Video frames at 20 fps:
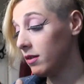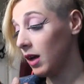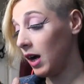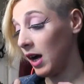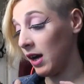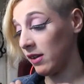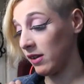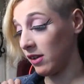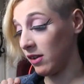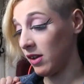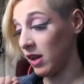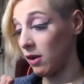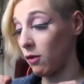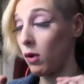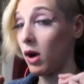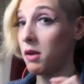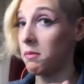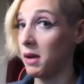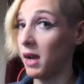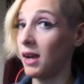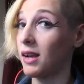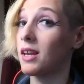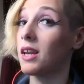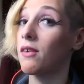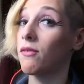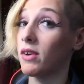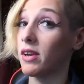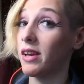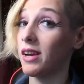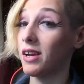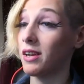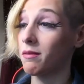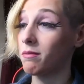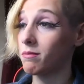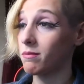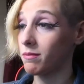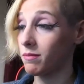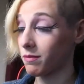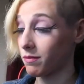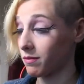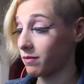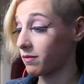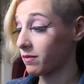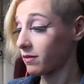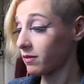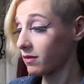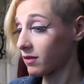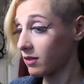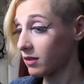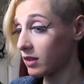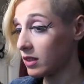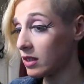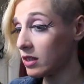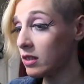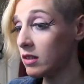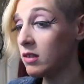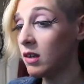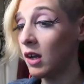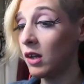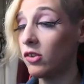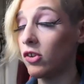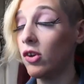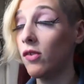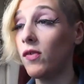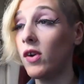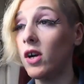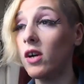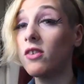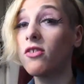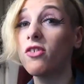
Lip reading: I had to take one packet every day. And so far,